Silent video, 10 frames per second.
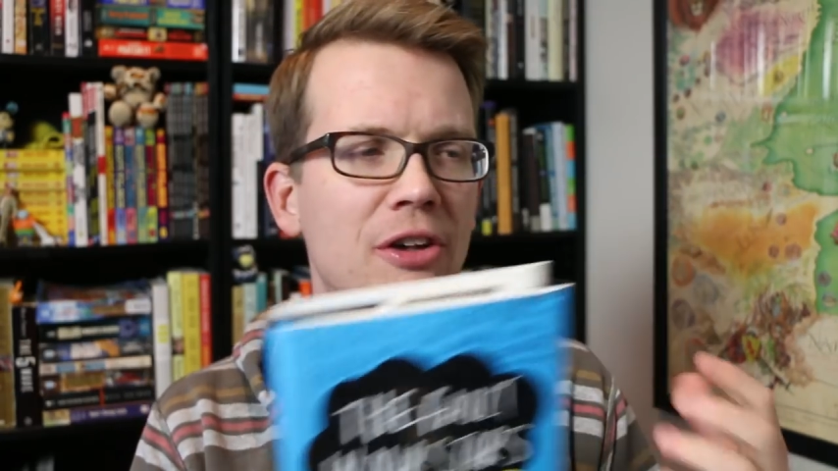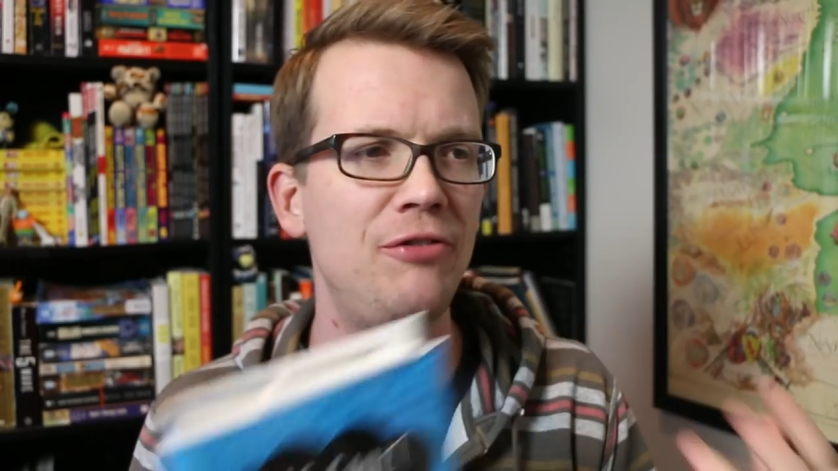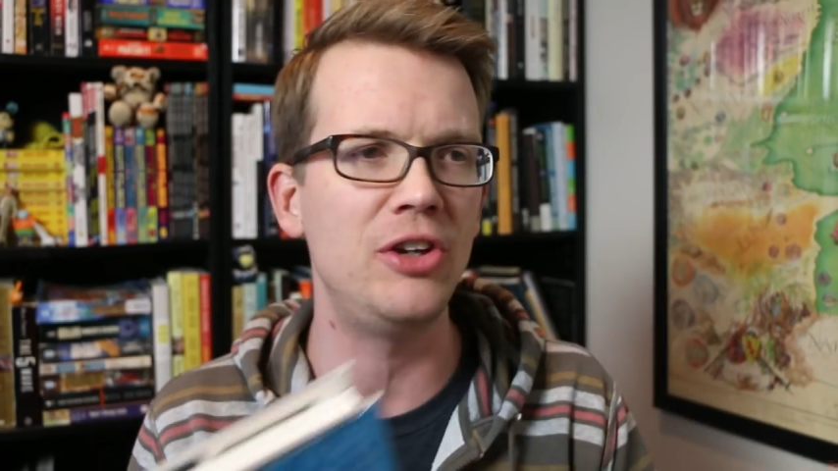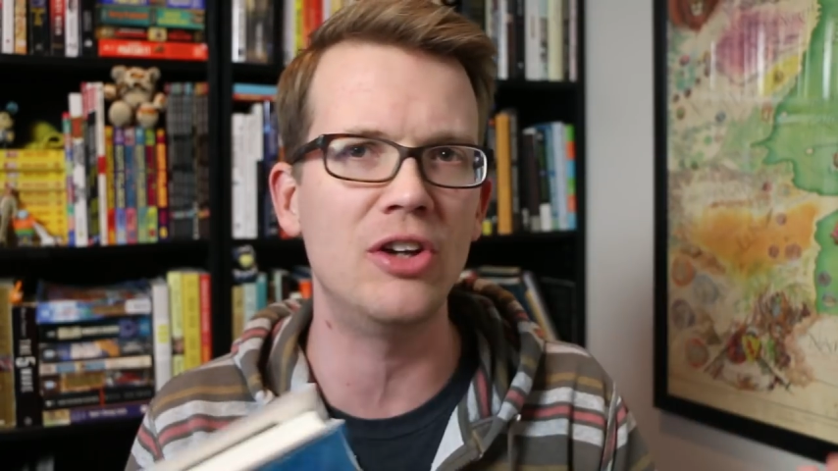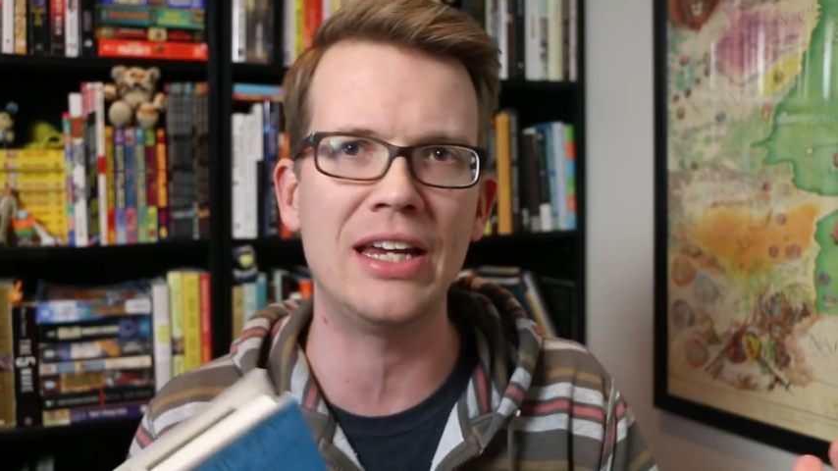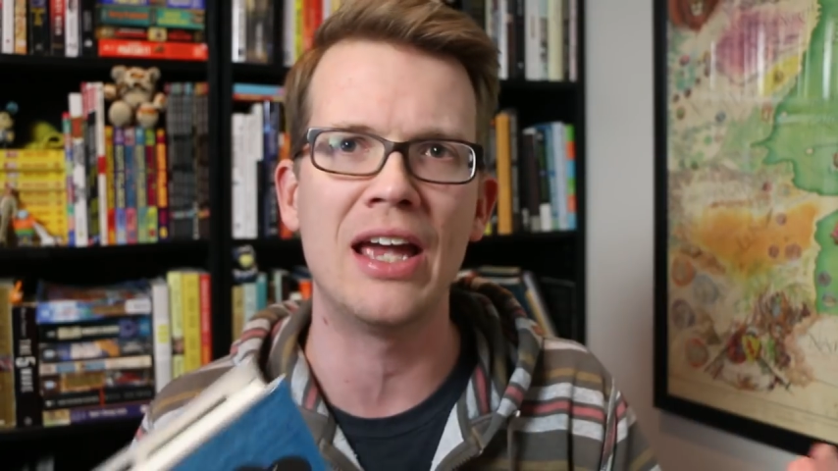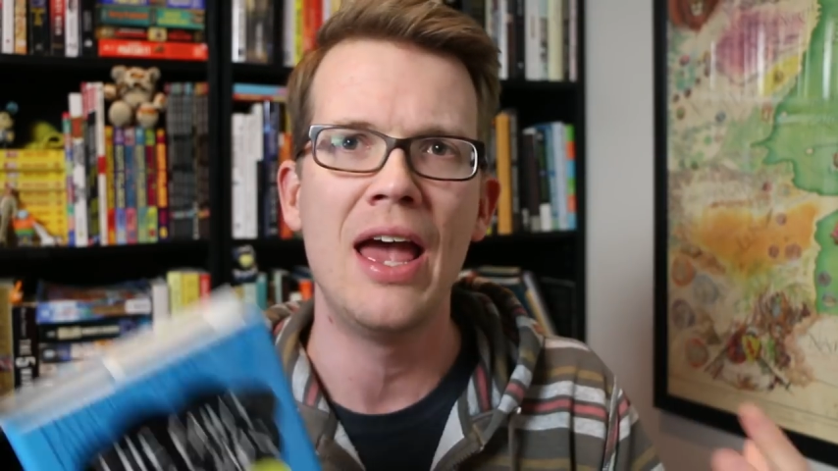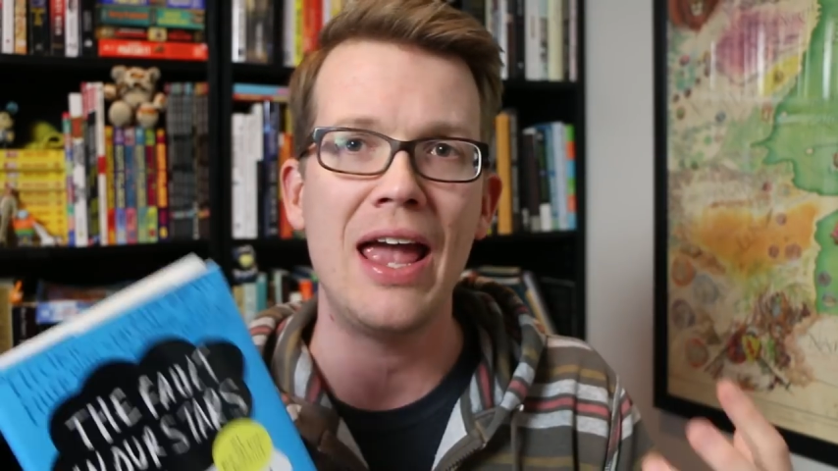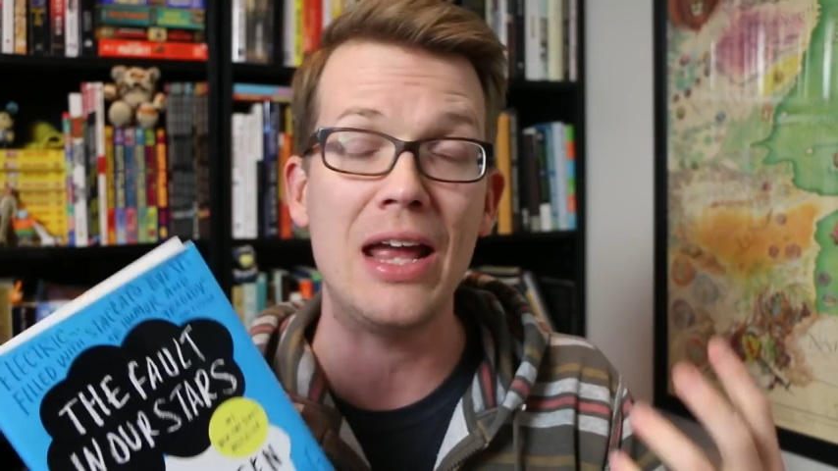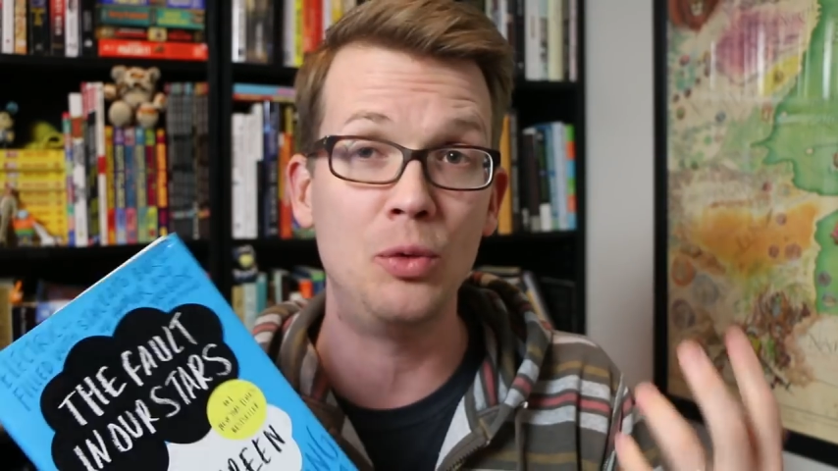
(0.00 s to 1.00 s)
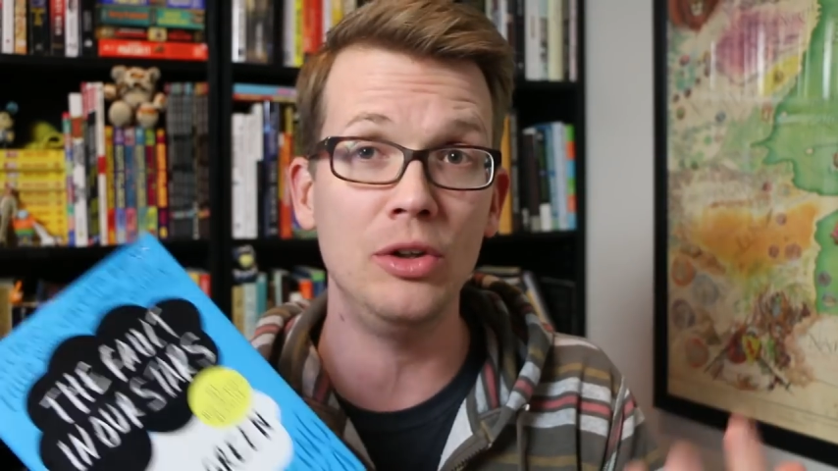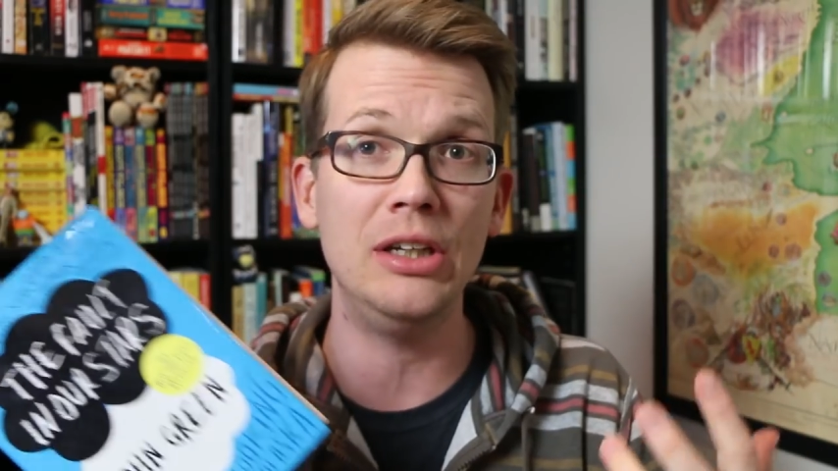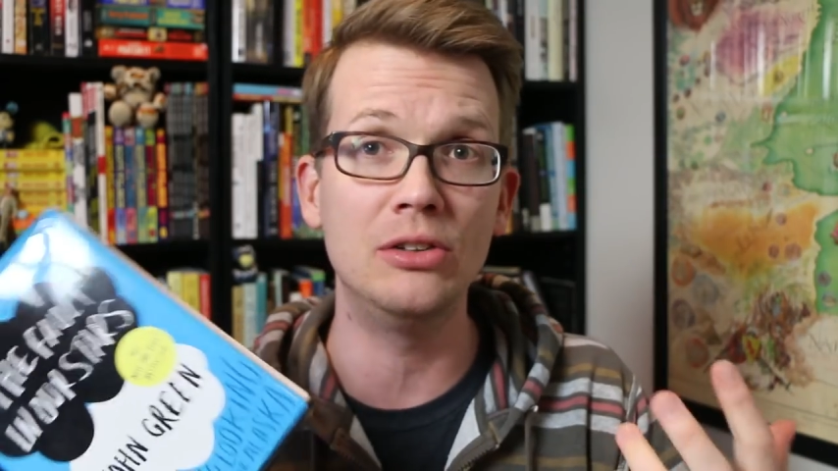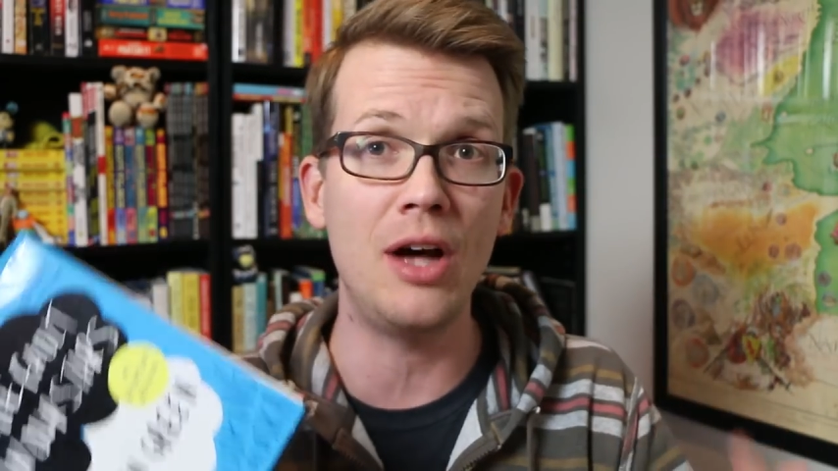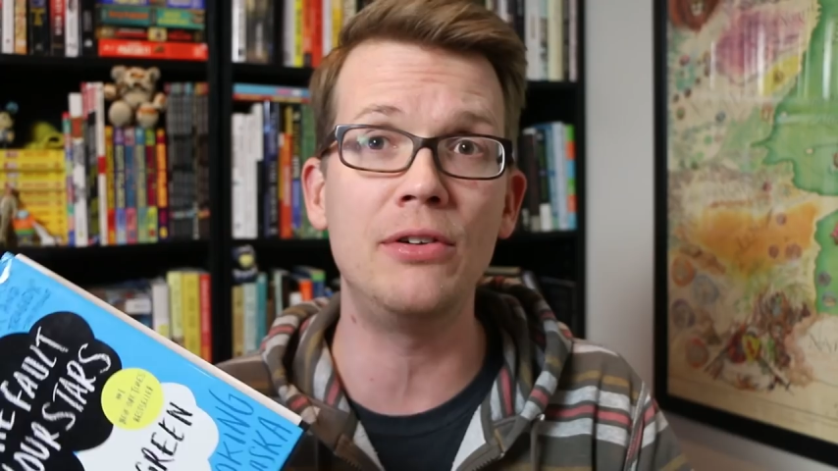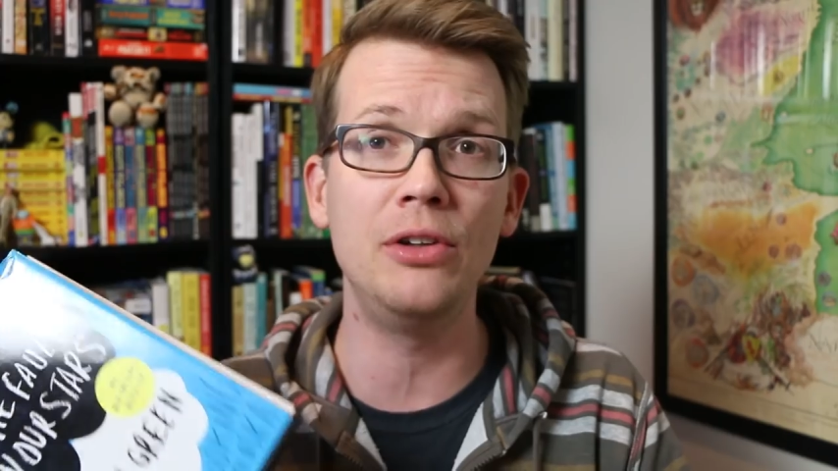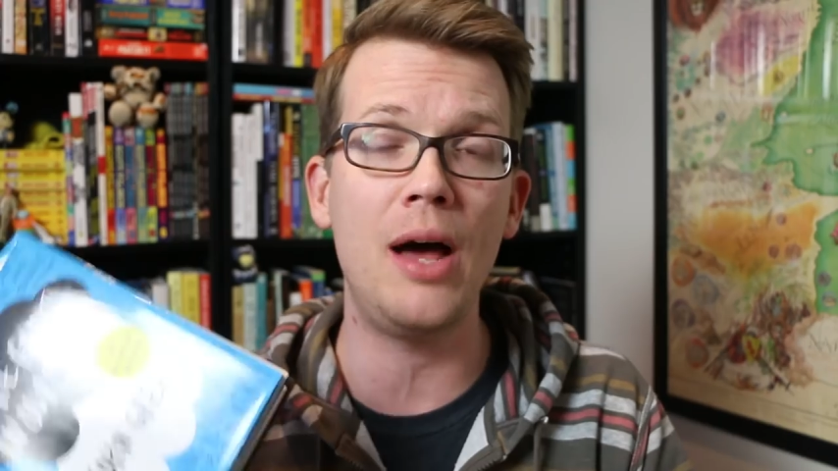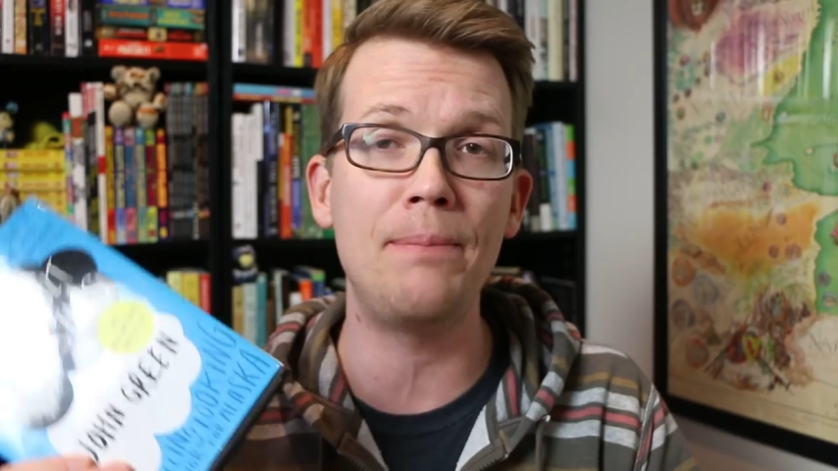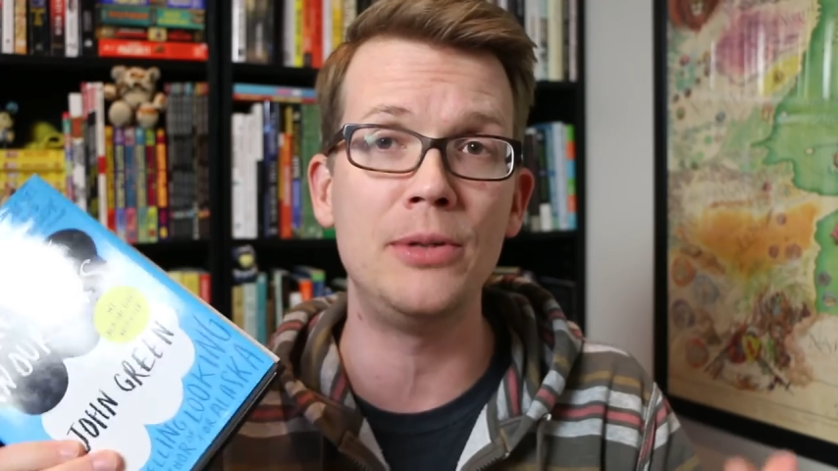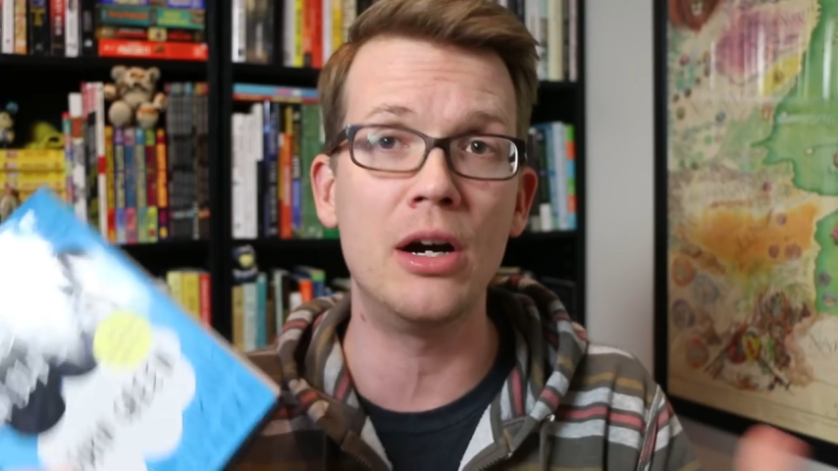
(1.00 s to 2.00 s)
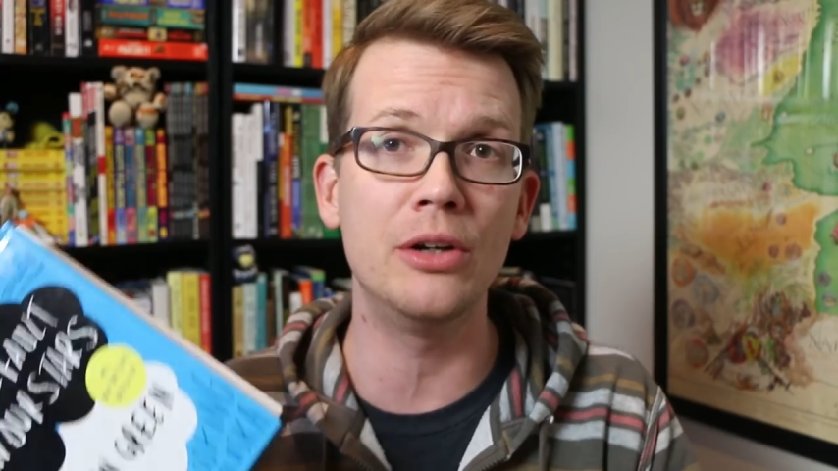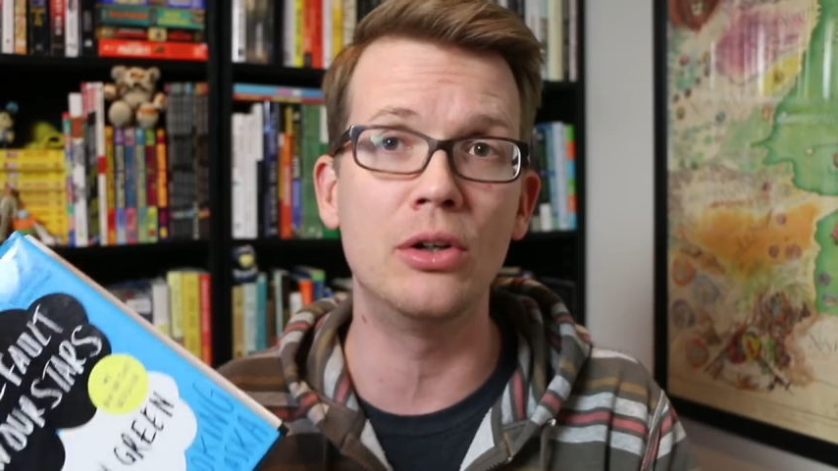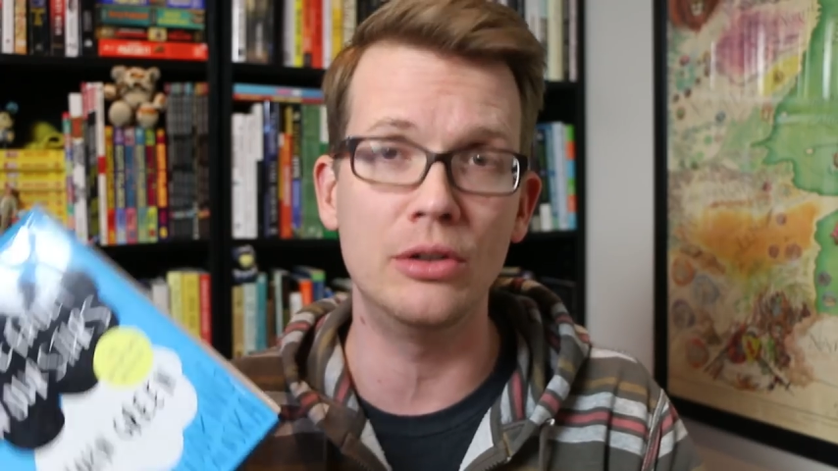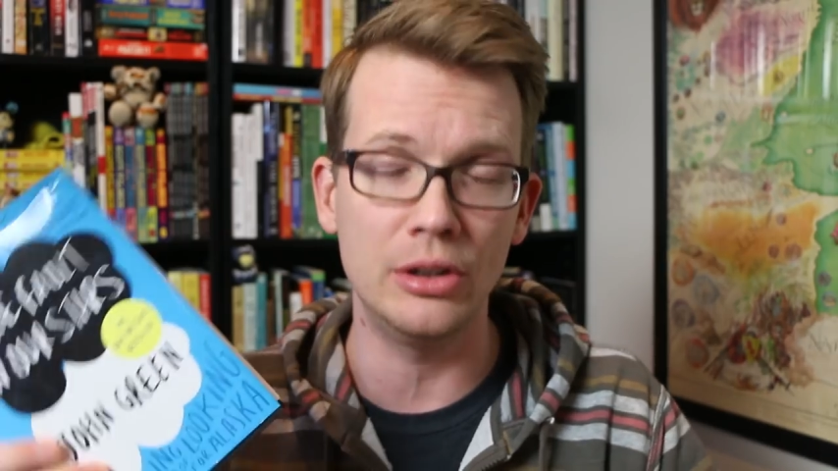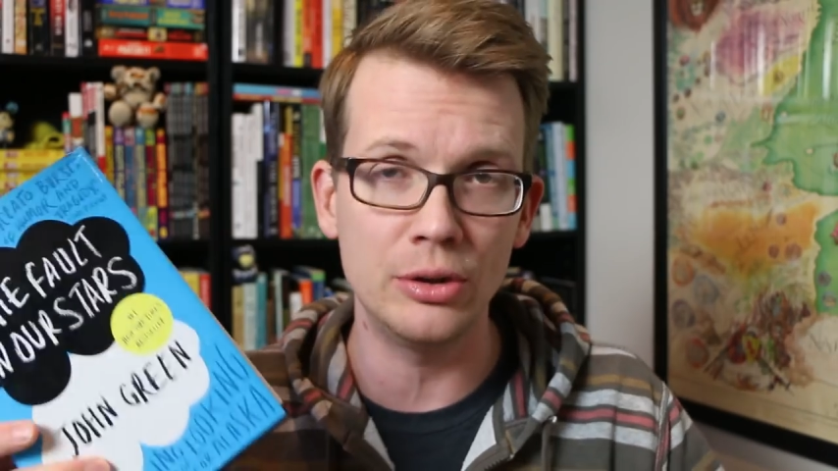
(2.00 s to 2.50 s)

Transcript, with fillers: I feel like it really leveled up young adult